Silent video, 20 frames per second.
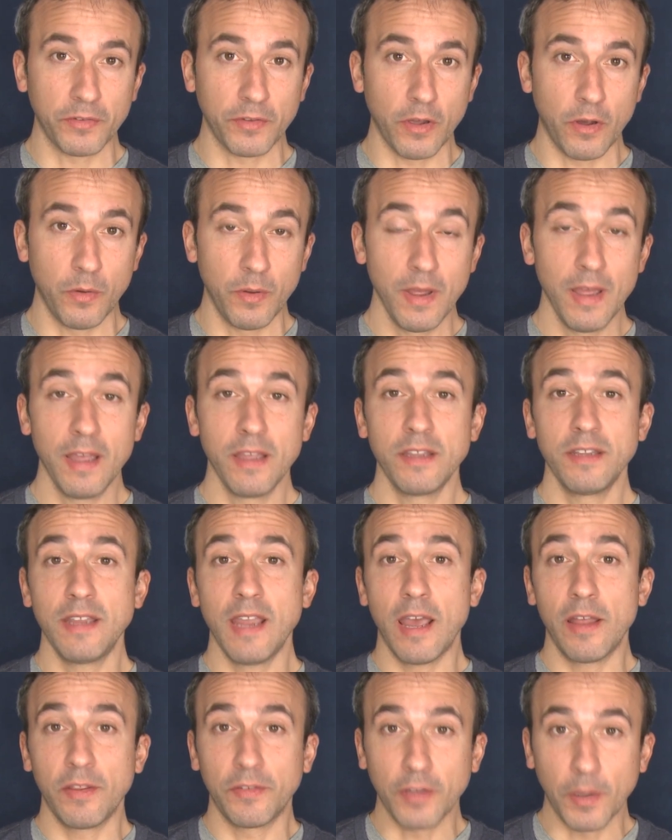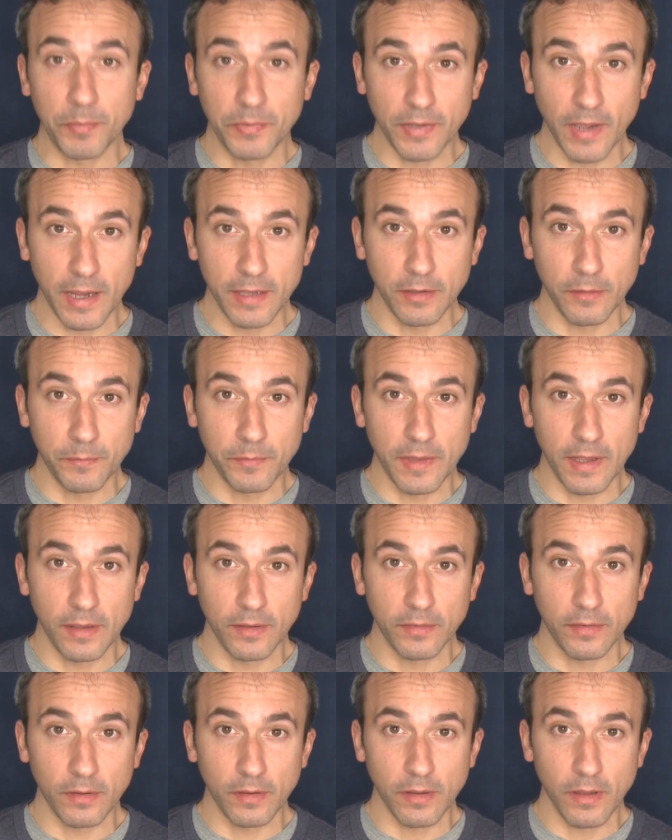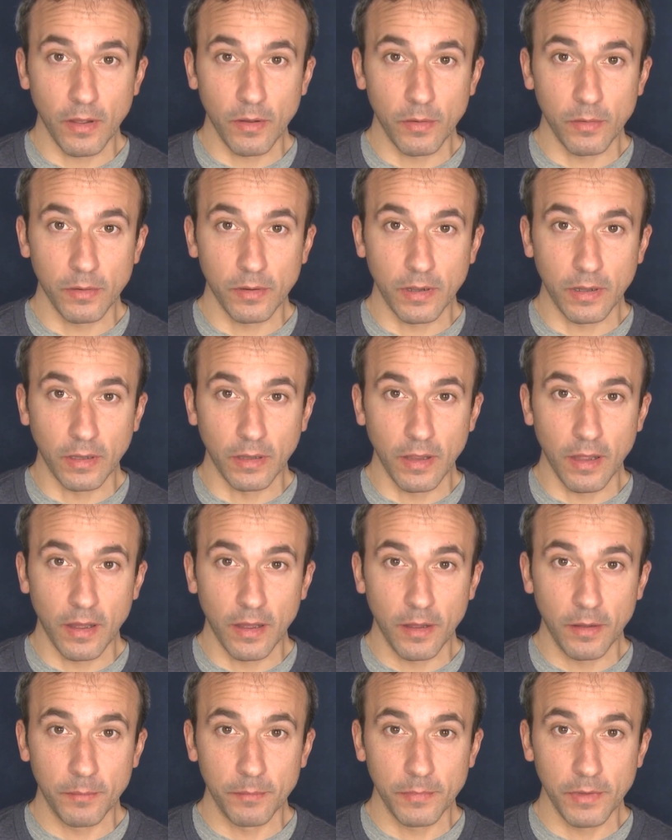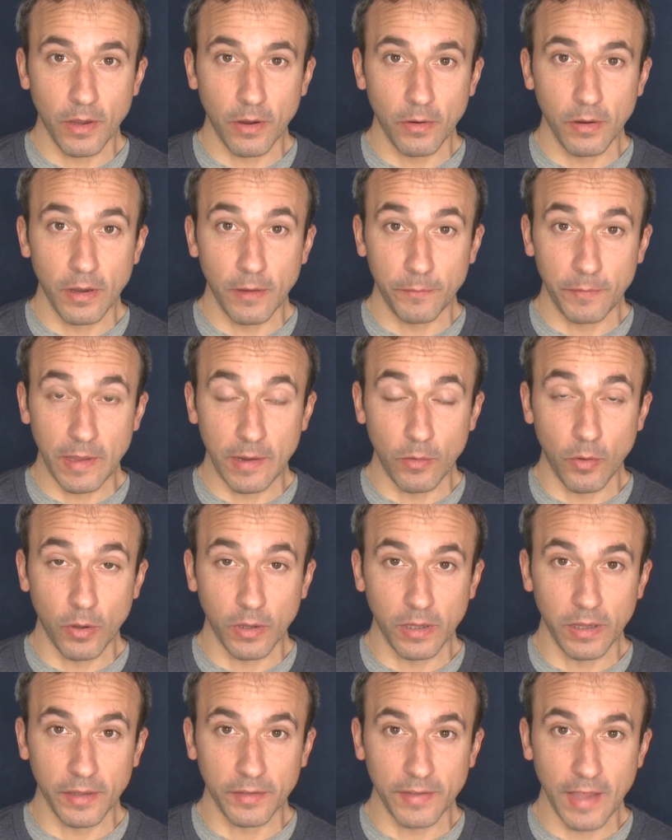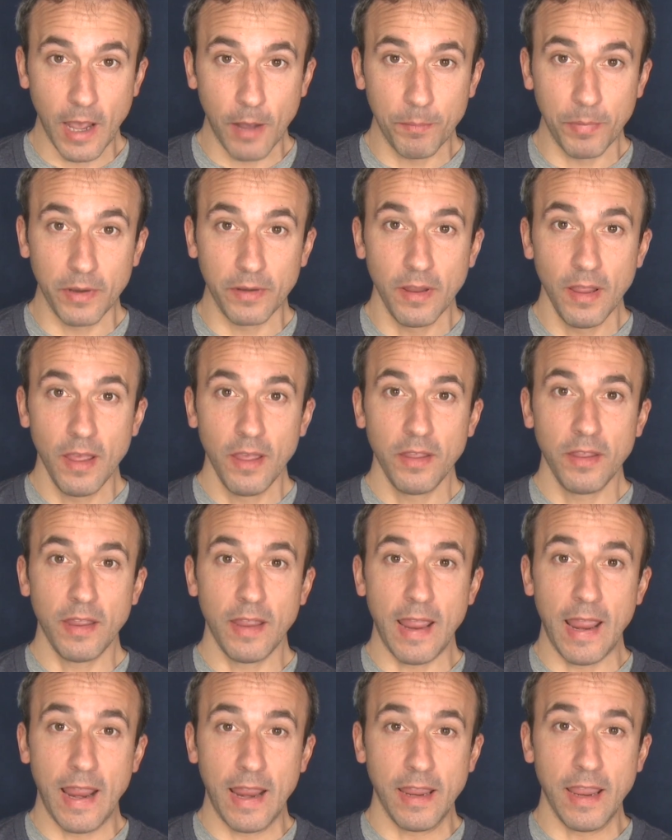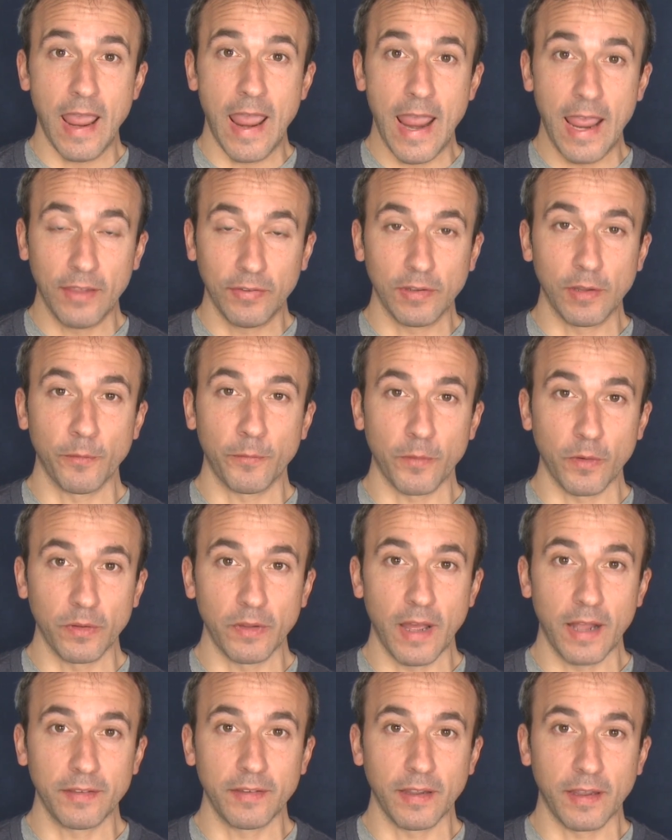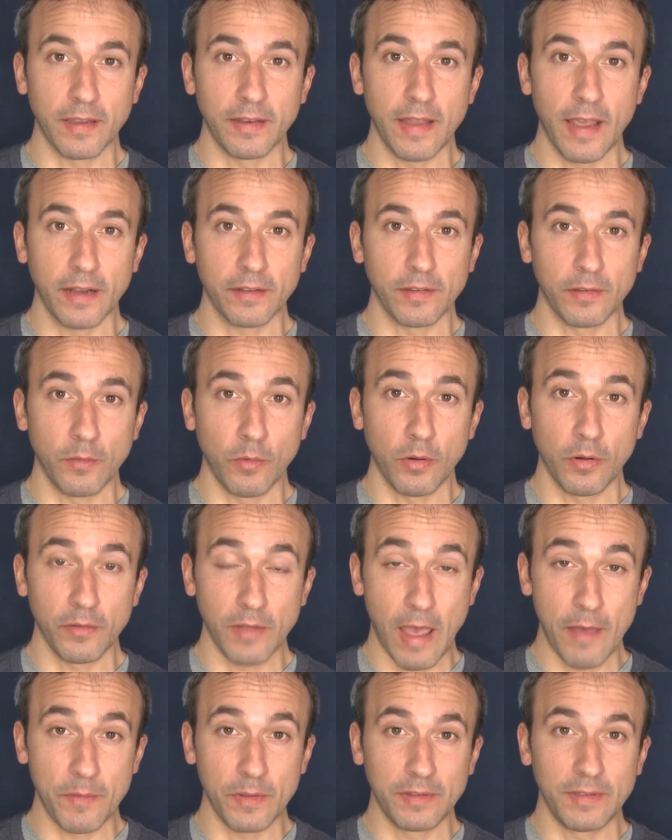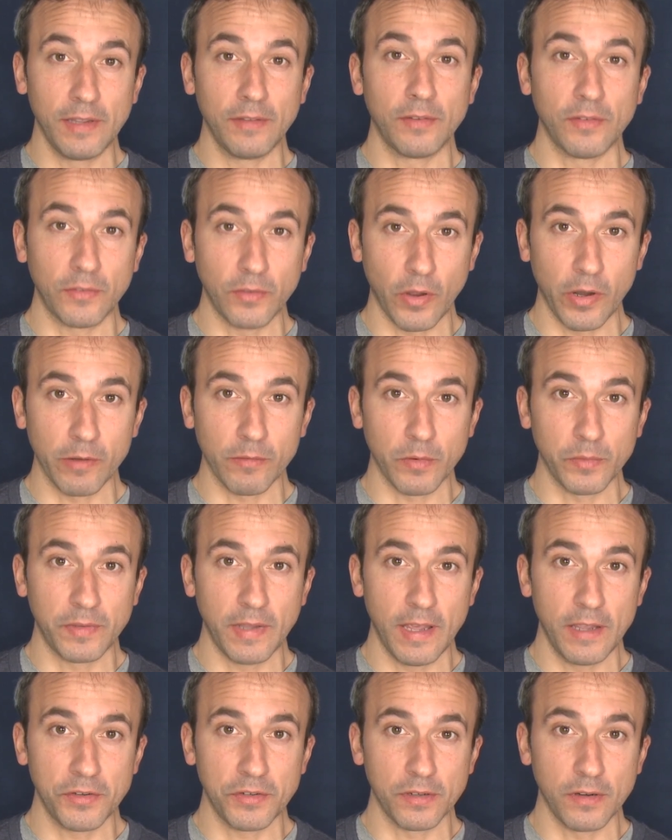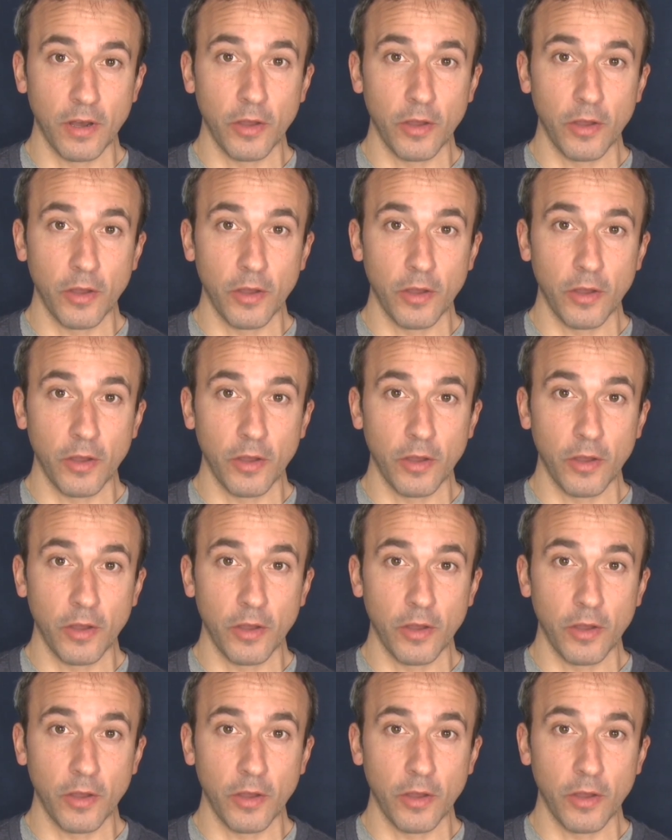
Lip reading: So yeah, there's upsides of things, if that all clicks out, but you're asking for a lot to connect in order to have a decent starting rotation.